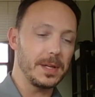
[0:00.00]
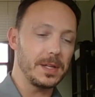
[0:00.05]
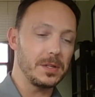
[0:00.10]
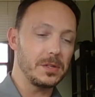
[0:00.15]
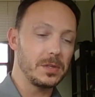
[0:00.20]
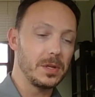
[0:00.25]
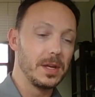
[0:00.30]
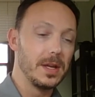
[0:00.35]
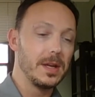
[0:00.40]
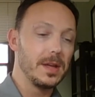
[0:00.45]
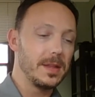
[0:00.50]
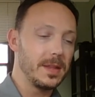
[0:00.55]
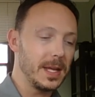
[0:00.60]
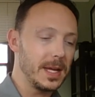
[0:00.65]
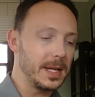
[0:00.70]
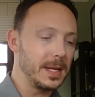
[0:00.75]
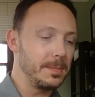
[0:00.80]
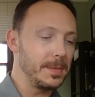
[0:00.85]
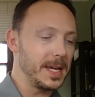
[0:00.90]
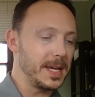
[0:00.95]
is,
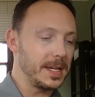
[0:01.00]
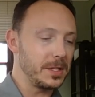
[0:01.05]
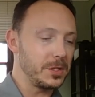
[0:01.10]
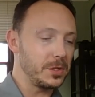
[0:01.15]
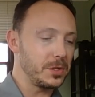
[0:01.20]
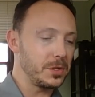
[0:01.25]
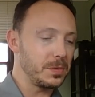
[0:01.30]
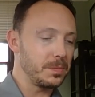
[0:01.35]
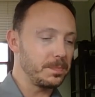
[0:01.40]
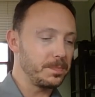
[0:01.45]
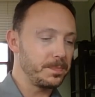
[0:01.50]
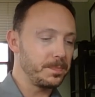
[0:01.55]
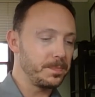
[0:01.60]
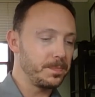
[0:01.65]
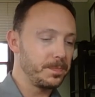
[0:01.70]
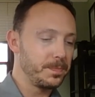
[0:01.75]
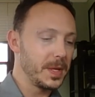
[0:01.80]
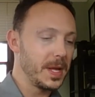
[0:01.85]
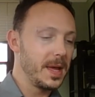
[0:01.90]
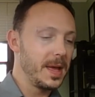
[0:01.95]
that he makes.
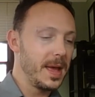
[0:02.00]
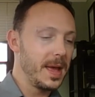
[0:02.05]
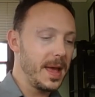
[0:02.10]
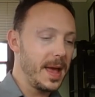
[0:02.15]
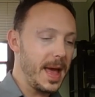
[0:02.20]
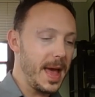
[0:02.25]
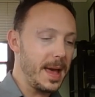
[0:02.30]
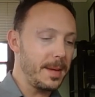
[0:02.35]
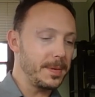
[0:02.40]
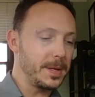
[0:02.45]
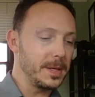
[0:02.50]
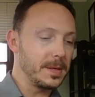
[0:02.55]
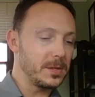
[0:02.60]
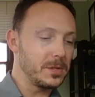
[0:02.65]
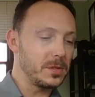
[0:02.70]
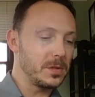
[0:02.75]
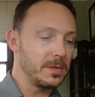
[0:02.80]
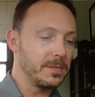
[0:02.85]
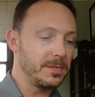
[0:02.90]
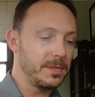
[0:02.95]

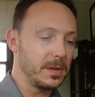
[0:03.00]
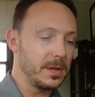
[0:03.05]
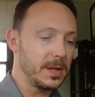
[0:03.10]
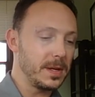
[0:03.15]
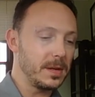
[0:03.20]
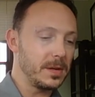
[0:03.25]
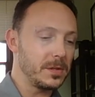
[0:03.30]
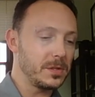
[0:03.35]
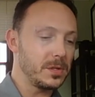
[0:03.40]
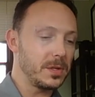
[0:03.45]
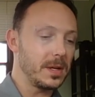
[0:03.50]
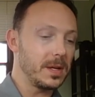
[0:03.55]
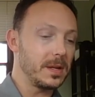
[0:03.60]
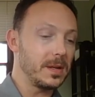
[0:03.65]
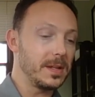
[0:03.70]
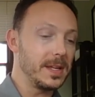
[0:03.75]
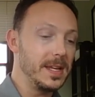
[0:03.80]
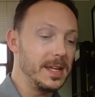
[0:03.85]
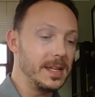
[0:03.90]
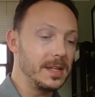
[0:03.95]
Happiness, for
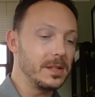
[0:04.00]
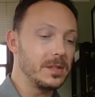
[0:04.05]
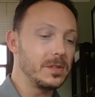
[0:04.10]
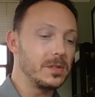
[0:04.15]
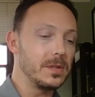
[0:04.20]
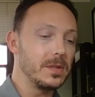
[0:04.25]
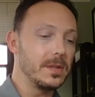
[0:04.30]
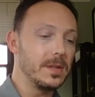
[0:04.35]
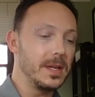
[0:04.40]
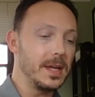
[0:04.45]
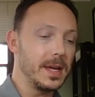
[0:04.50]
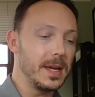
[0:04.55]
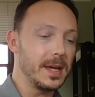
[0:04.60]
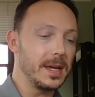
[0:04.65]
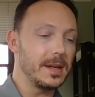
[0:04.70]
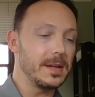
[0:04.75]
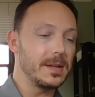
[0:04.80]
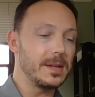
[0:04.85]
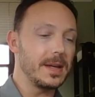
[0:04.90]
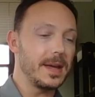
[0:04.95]
Aristotle, is the
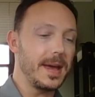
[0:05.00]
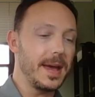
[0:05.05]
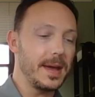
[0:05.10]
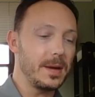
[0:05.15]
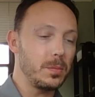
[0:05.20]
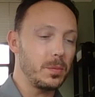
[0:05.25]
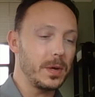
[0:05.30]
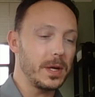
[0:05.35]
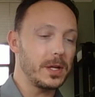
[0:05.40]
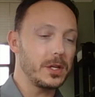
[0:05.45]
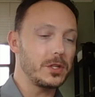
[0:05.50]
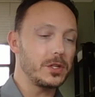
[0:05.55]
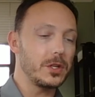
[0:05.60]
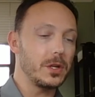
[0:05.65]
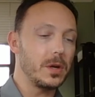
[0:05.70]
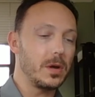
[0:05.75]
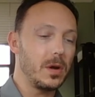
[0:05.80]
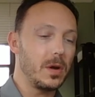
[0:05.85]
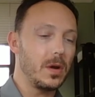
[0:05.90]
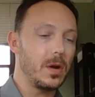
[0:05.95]
end at
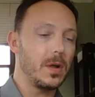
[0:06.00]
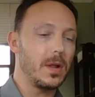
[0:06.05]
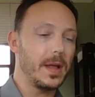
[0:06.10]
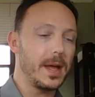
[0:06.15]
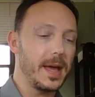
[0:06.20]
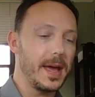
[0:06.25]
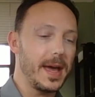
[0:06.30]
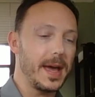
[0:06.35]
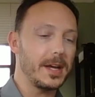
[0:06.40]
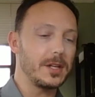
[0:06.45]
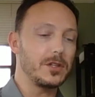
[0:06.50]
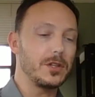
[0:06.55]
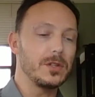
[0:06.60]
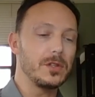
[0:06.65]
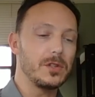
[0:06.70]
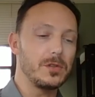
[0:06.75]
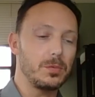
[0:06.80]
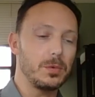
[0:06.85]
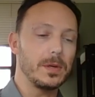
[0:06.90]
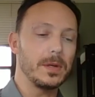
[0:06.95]
which all
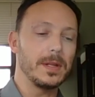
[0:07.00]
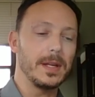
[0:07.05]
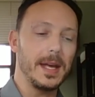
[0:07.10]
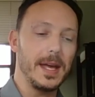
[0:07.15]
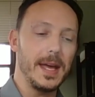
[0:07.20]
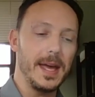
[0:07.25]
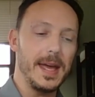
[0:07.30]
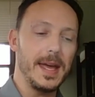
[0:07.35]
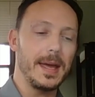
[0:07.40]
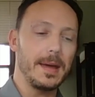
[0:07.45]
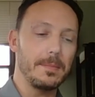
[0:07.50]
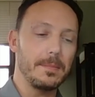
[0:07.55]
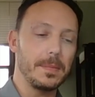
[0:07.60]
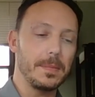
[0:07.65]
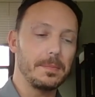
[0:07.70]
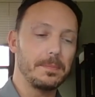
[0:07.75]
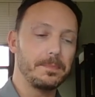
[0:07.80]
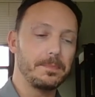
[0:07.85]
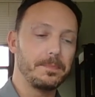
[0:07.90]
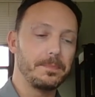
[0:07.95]
actions really
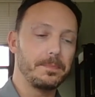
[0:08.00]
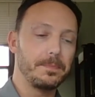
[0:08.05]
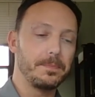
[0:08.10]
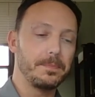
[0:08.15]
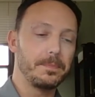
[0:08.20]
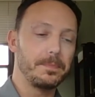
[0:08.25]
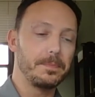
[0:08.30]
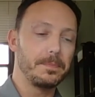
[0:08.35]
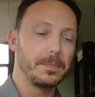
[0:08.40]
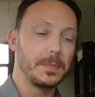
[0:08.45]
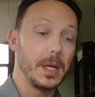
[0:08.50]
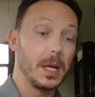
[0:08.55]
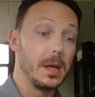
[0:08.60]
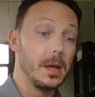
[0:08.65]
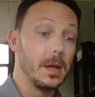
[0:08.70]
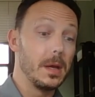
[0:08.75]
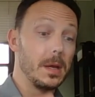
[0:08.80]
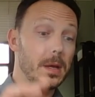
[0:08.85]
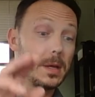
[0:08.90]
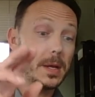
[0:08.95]
aim.
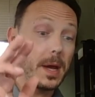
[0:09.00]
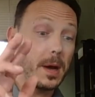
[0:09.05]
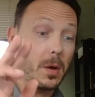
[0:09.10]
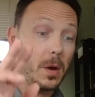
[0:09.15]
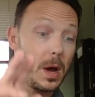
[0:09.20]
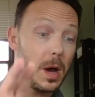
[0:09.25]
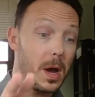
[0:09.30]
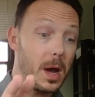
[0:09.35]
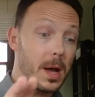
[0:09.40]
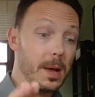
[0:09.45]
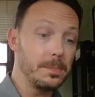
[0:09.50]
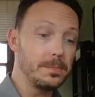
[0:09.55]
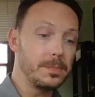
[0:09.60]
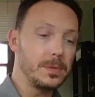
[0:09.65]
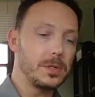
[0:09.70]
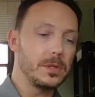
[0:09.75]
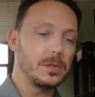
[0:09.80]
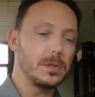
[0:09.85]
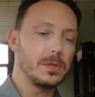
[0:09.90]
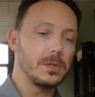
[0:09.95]
Now,
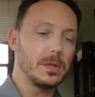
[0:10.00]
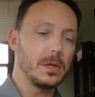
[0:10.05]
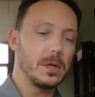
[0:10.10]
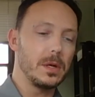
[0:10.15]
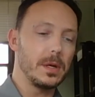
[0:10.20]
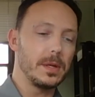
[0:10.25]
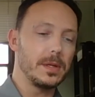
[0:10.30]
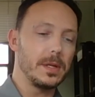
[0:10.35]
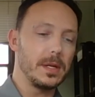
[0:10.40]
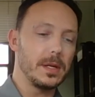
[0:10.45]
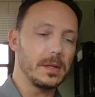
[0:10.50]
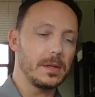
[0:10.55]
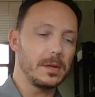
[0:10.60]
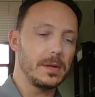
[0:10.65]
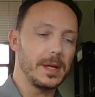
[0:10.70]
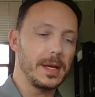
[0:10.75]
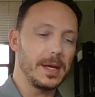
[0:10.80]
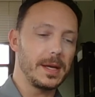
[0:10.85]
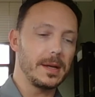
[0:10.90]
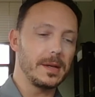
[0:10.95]
Hobbes, on the
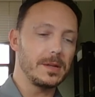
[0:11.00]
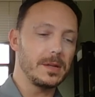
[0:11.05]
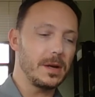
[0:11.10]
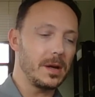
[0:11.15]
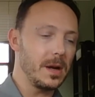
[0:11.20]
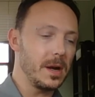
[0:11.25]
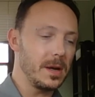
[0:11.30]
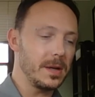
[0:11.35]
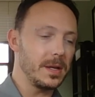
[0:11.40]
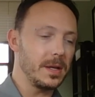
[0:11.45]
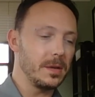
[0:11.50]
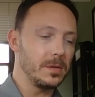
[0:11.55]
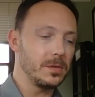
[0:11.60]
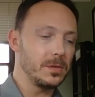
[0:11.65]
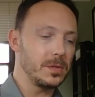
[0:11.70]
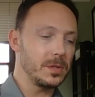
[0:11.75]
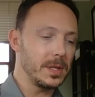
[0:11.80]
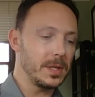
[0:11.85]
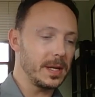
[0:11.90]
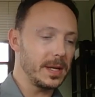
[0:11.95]
other hand,
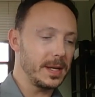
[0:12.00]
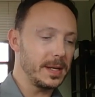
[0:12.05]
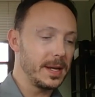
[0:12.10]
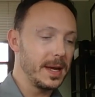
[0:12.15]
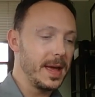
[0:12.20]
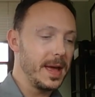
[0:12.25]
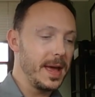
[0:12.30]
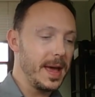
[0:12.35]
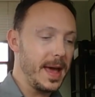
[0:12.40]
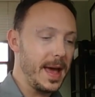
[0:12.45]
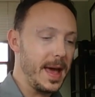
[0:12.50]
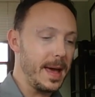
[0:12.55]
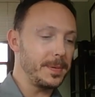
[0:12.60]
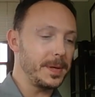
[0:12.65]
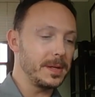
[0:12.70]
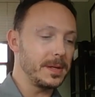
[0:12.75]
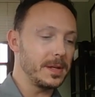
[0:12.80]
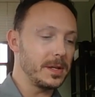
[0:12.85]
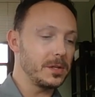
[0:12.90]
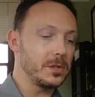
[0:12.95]
argues that
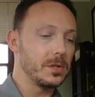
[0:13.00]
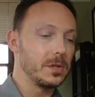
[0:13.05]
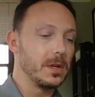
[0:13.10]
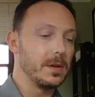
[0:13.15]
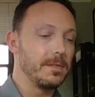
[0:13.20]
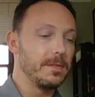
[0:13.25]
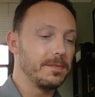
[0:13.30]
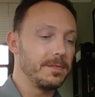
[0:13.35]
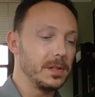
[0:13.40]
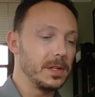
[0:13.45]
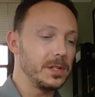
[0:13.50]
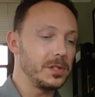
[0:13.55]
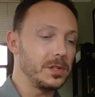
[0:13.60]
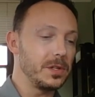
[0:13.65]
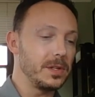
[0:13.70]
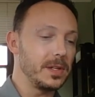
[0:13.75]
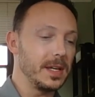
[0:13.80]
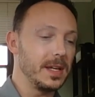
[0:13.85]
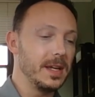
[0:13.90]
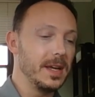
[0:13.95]
happiness
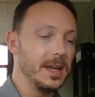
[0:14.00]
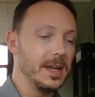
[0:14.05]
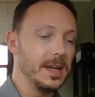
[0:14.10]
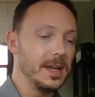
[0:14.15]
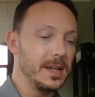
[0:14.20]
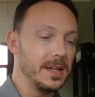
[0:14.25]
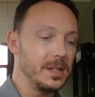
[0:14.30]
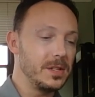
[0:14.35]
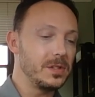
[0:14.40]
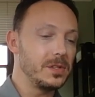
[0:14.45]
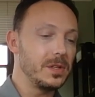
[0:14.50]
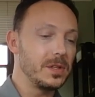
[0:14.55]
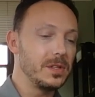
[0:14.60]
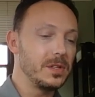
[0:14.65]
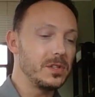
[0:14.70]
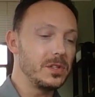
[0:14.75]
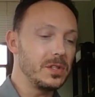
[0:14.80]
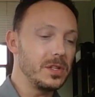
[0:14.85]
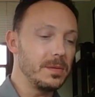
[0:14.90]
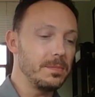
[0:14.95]
Felicity is
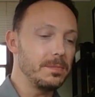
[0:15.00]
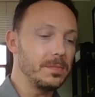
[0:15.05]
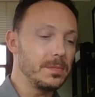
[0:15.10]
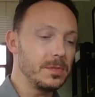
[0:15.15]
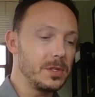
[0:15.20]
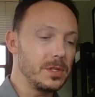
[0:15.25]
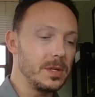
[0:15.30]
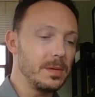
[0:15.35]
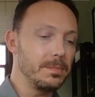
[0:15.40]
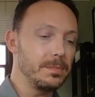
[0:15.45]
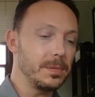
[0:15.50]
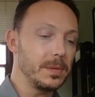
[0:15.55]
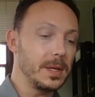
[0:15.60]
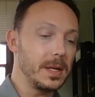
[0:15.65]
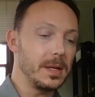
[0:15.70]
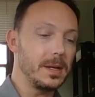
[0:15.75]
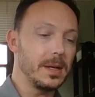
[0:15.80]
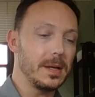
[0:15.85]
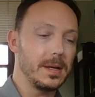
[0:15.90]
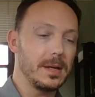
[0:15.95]
sim
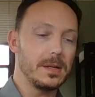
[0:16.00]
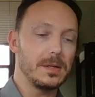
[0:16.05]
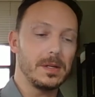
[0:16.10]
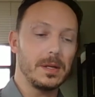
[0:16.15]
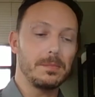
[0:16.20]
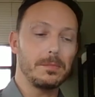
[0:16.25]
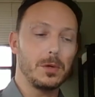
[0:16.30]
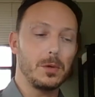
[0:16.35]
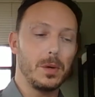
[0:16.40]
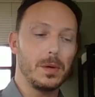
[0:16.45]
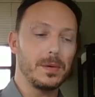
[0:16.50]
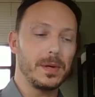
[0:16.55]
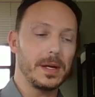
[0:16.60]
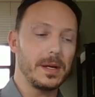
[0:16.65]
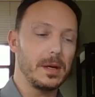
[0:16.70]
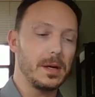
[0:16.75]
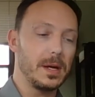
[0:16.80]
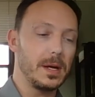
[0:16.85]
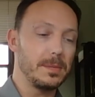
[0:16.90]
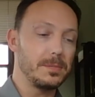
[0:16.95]
simply, and I'm
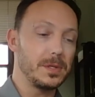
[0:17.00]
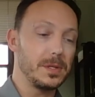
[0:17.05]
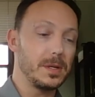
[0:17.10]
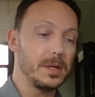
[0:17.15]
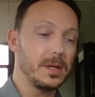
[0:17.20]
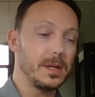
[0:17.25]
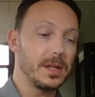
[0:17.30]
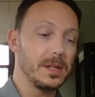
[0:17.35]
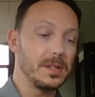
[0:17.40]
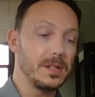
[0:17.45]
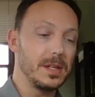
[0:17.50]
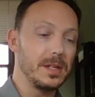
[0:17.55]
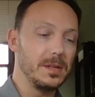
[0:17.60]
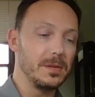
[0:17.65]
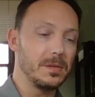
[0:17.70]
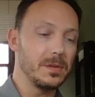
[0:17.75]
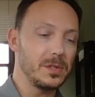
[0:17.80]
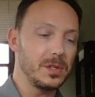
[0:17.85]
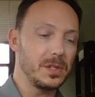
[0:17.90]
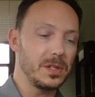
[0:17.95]
quoting Hobbes here,
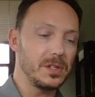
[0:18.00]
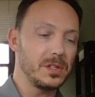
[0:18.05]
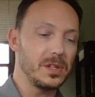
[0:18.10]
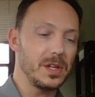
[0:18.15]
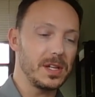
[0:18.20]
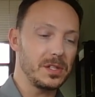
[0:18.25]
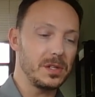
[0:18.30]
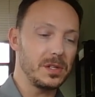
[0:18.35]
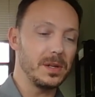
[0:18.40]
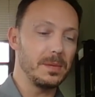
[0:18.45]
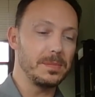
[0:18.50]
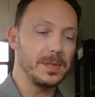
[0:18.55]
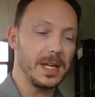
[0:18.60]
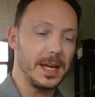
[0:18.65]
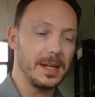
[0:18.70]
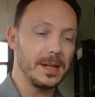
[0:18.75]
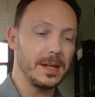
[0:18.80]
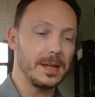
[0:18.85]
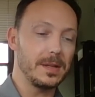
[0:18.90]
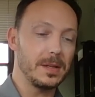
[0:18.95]
continual success in
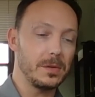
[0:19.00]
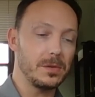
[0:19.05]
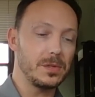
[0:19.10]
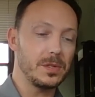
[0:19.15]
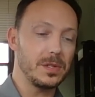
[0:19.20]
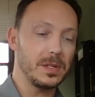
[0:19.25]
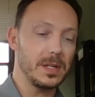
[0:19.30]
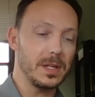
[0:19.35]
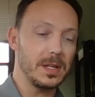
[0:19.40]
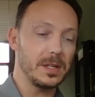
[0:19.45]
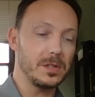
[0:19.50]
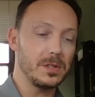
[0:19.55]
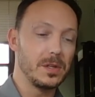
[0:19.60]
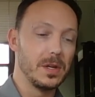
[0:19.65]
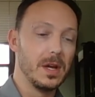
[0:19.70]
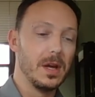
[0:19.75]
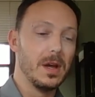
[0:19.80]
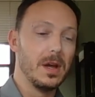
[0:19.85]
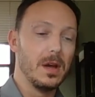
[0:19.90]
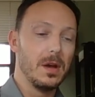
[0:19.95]
obtaining those
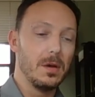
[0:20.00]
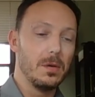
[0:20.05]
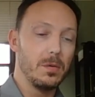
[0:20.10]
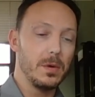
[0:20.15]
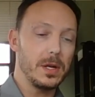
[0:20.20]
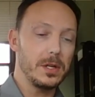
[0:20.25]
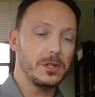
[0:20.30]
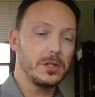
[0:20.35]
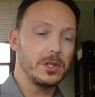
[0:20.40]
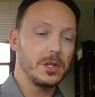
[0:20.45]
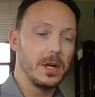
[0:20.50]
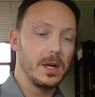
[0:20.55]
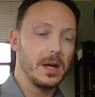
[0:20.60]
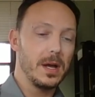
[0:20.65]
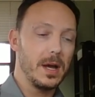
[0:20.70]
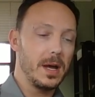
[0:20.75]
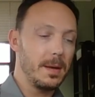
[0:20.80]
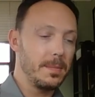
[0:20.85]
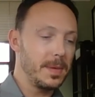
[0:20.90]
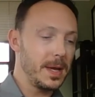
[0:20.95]
things which
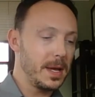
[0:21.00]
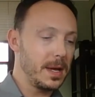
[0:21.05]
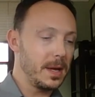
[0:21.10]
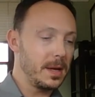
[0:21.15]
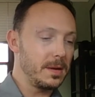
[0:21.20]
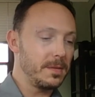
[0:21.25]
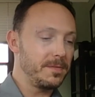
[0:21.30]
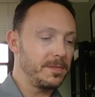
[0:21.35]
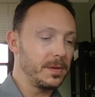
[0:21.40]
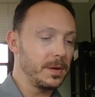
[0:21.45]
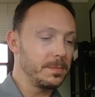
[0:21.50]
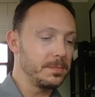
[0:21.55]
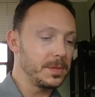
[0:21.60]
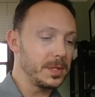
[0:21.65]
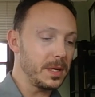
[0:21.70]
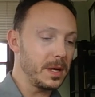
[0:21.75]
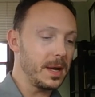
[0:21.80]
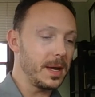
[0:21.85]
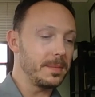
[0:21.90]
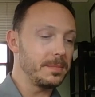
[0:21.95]
a man from
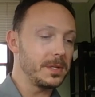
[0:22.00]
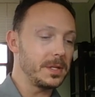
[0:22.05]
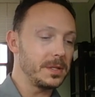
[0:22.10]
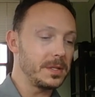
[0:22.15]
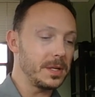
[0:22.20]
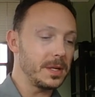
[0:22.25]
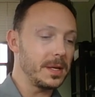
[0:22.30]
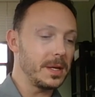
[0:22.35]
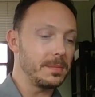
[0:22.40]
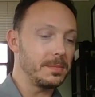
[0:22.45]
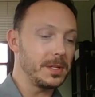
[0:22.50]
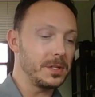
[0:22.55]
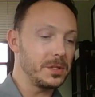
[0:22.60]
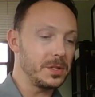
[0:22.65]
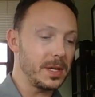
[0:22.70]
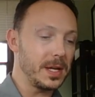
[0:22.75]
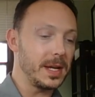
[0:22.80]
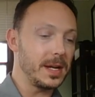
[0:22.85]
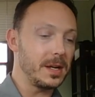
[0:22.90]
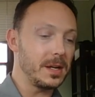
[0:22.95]
time to time
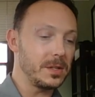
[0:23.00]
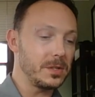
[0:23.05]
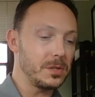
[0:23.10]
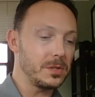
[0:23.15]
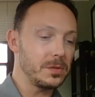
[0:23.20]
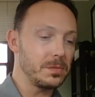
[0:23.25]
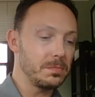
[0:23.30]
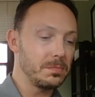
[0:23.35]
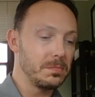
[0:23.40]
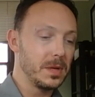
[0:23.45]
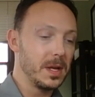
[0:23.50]
desires,